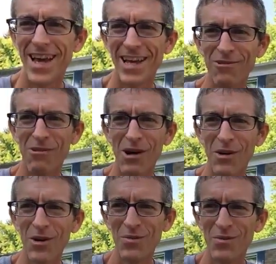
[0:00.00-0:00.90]
Hey,
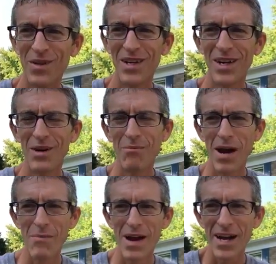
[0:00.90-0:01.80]
welcome,
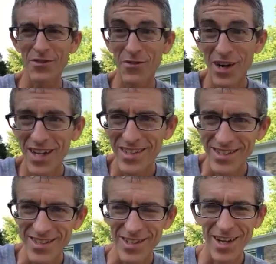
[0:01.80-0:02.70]
my math
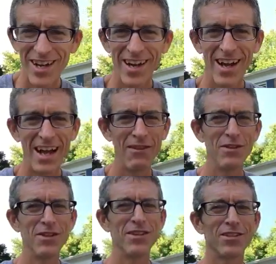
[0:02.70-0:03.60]
friends. I
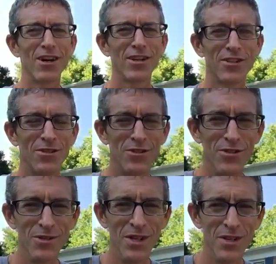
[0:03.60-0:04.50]
haven't talked to
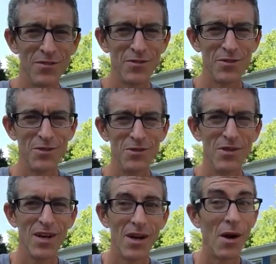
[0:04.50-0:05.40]
you in a few
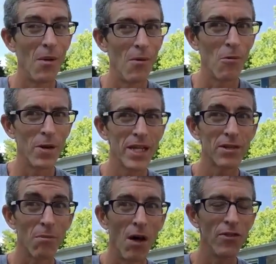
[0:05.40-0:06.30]

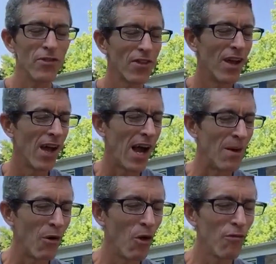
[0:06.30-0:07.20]
weeks, months.
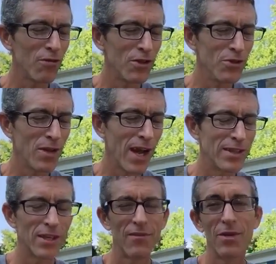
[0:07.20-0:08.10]
Hopefully, you
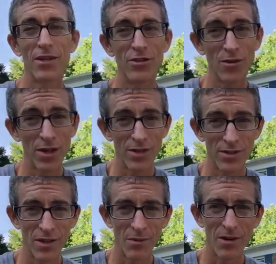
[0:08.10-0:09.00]
guys have been enjoying your
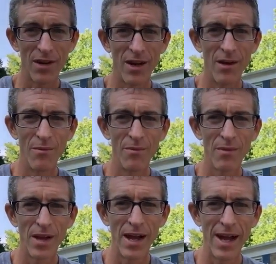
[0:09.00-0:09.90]
summer.
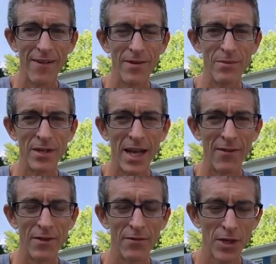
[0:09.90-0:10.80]
I haven't been
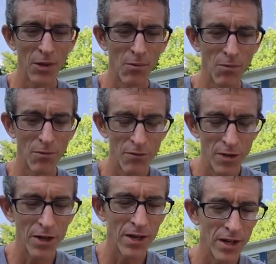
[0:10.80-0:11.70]
having a
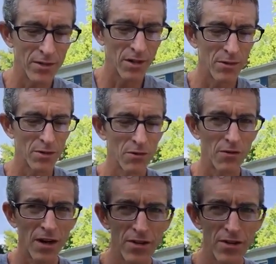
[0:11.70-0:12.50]
very nice summer so far.